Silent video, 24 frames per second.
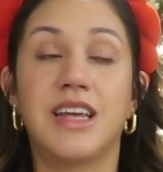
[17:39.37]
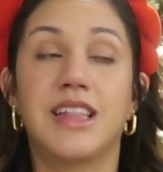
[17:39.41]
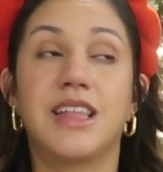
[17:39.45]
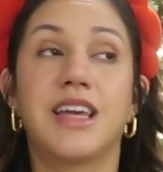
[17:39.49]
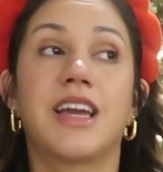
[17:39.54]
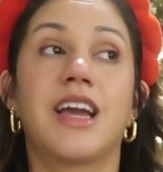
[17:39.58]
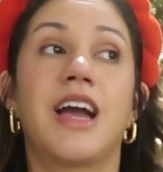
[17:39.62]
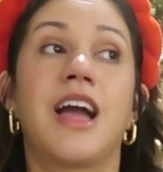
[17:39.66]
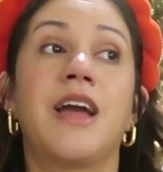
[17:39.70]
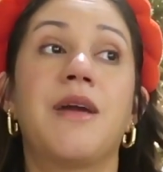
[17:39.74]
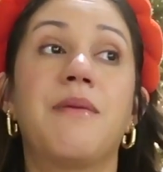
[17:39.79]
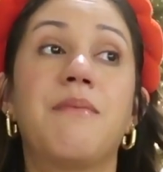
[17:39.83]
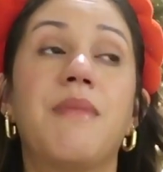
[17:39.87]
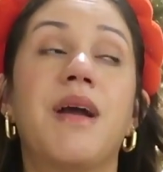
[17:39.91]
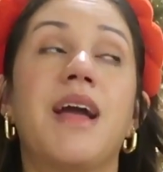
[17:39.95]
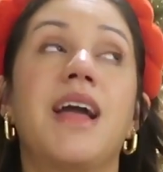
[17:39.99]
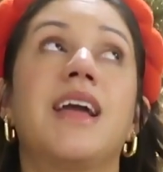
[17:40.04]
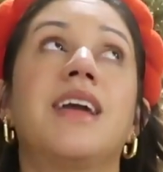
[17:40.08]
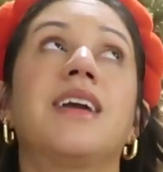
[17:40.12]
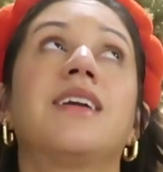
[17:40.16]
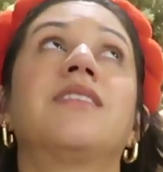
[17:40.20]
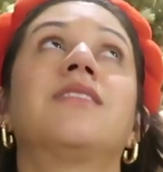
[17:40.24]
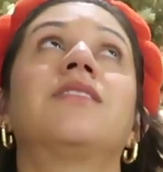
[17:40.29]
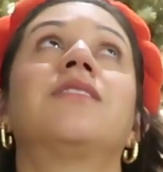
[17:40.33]
Like I'm
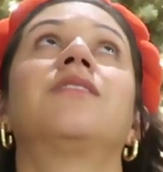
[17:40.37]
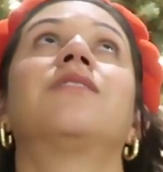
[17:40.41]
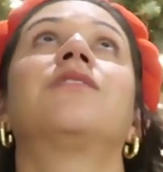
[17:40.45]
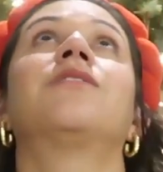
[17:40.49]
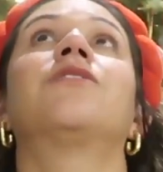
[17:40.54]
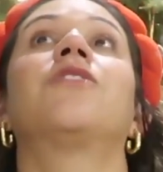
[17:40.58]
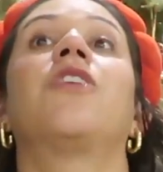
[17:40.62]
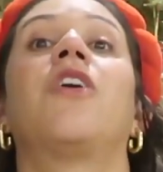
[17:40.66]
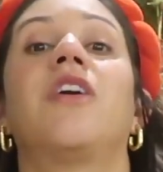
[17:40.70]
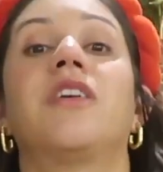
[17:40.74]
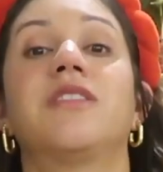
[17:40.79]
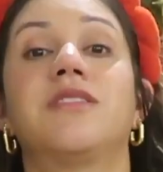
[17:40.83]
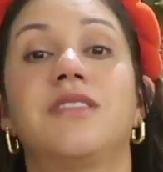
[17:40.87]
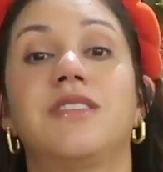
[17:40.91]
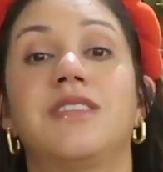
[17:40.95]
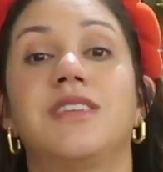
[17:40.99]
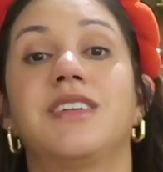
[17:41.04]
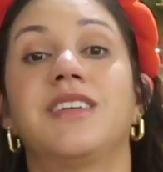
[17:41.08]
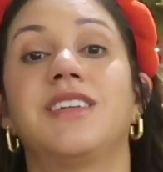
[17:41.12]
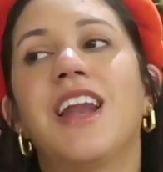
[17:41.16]
exhausted.